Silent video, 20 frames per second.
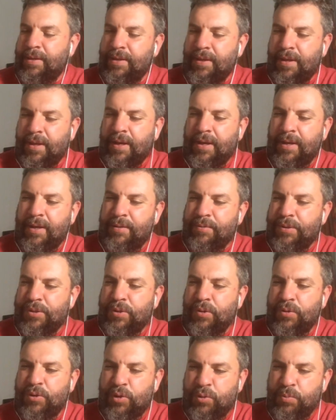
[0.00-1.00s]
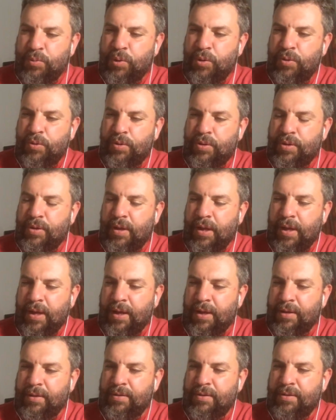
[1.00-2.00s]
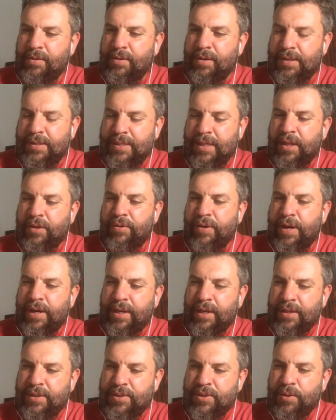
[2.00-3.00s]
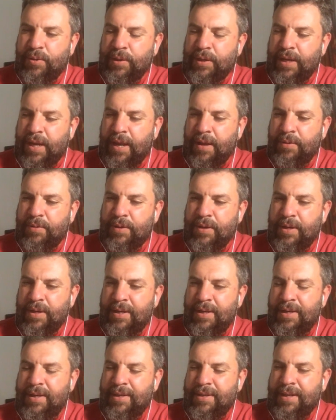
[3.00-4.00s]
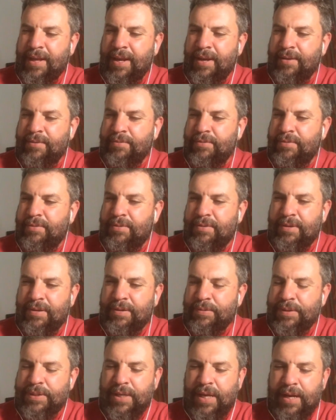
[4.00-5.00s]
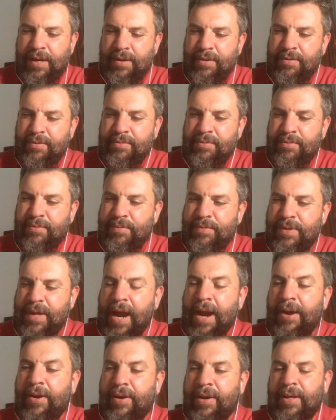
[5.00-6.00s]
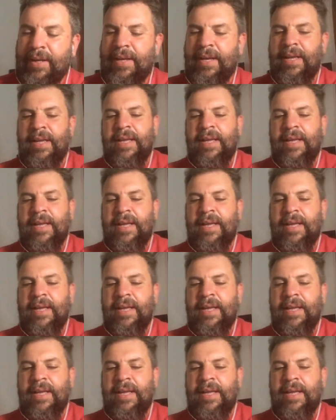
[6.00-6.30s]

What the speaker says: It was so smooth, accelerating and slowing down, that it was kind of tiring.